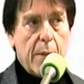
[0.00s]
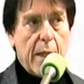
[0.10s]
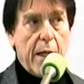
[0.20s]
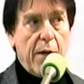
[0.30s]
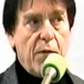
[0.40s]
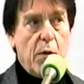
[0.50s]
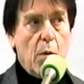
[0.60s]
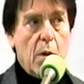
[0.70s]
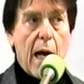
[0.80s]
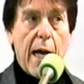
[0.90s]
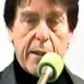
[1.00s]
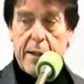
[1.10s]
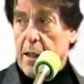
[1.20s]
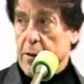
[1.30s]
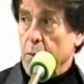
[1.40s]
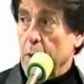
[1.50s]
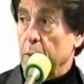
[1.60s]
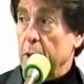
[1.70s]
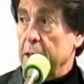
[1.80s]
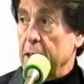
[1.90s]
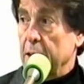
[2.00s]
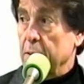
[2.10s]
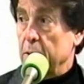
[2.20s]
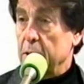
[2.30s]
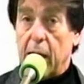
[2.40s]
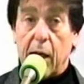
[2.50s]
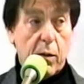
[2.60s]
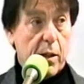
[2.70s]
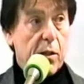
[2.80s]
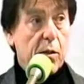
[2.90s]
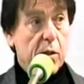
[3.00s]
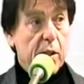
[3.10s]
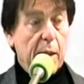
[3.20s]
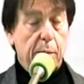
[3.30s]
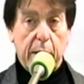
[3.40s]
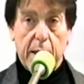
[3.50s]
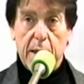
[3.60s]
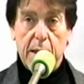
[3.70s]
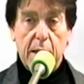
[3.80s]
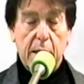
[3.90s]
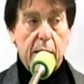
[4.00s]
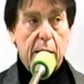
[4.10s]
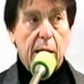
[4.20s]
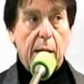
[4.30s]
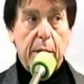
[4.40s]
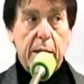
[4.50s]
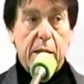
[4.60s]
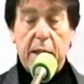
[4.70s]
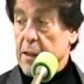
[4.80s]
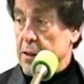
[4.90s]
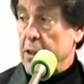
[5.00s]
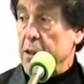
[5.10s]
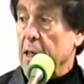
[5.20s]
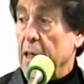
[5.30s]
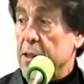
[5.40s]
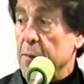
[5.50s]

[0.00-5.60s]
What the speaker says: And if you like, we're really in it. Not only did you step in it, I mean, she's got